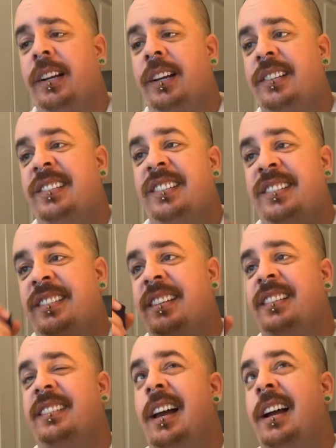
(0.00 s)
thing is
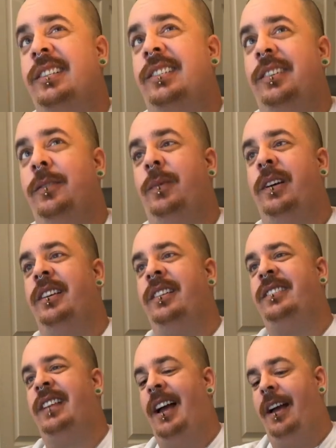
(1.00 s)
this actually
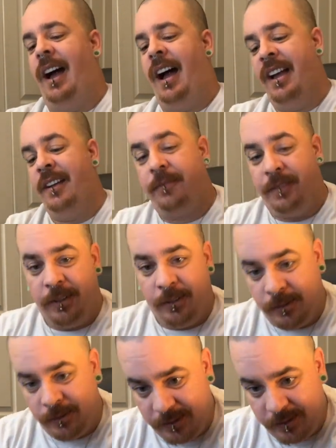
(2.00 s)
weighs, I
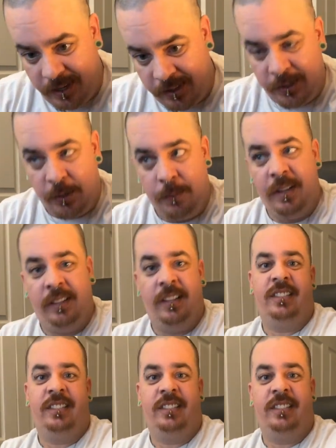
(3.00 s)
feel, a little bit